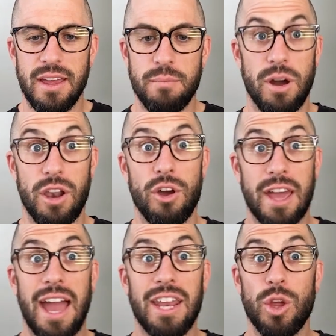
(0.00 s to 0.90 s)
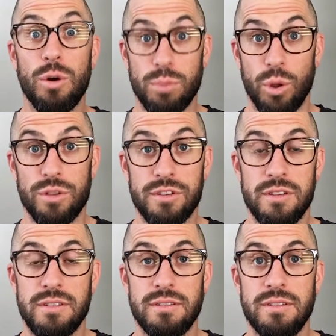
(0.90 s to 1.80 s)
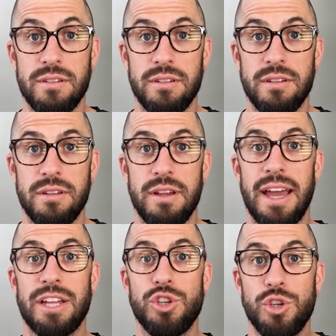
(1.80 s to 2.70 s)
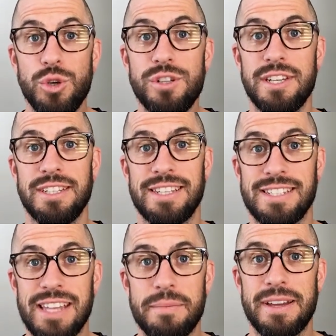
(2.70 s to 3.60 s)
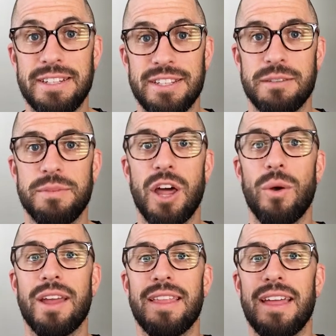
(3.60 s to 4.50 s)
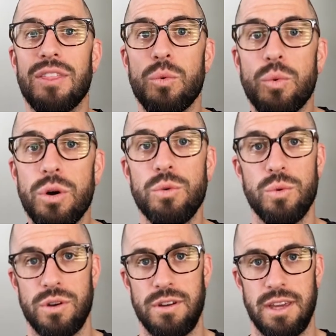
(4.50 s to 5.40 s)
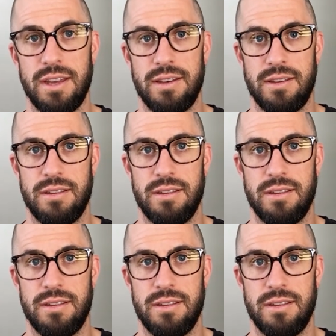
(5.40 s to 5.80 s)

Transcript: By locating your balls and choosing to step into them, knowing that the world will not end.